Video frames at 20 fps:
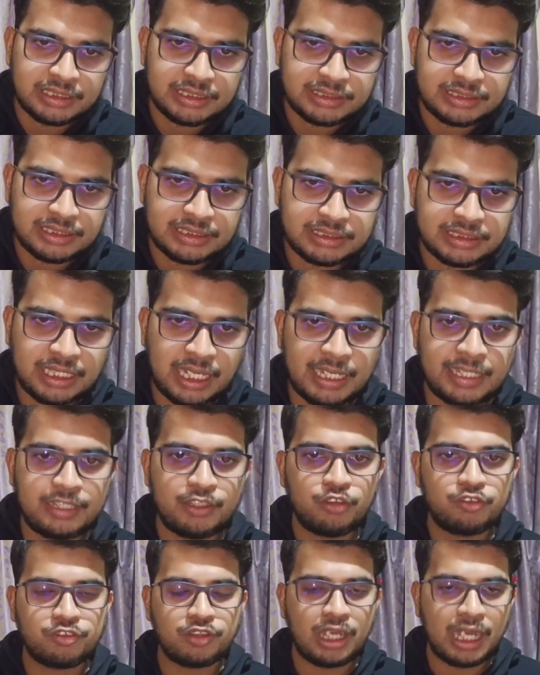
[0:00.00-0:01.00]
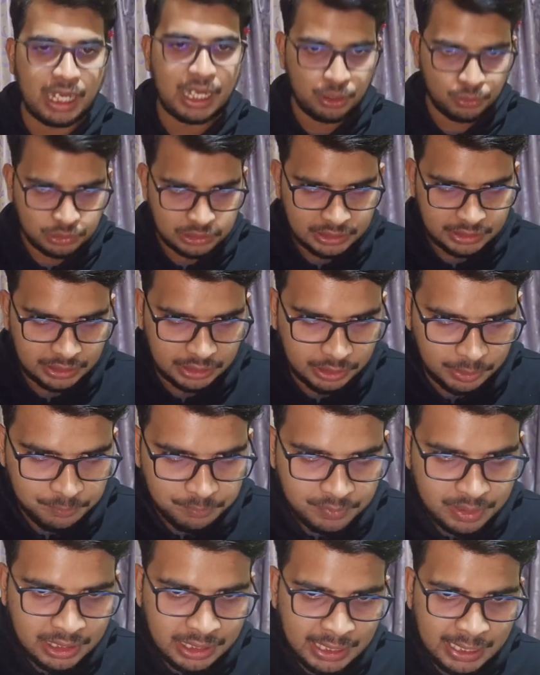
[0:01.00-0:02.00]
This is kind of a house here,
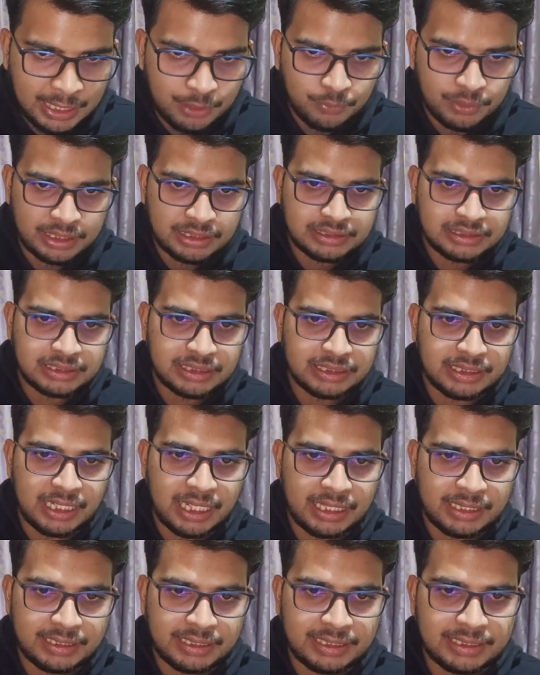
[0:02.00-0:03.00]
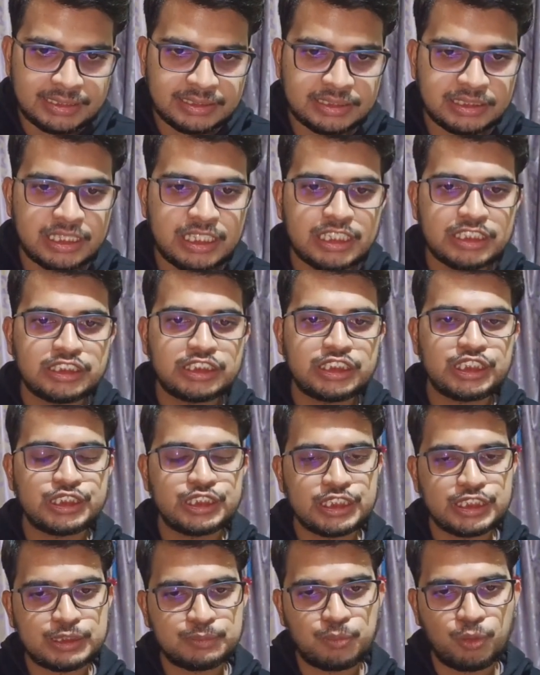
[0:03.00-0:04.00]
and you can see that this
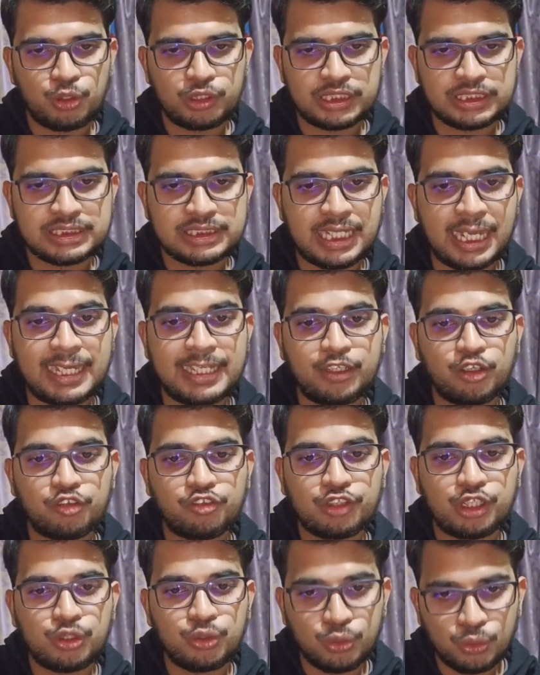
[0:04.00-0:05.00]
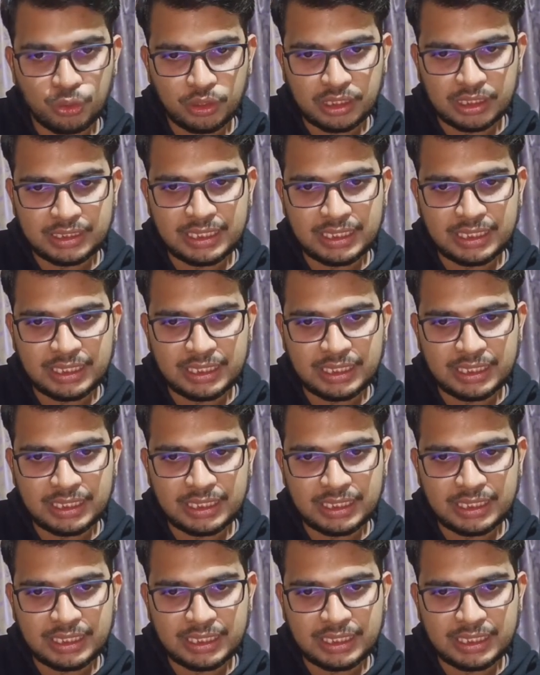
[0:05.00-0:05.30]
g6 pawn is kind of a hook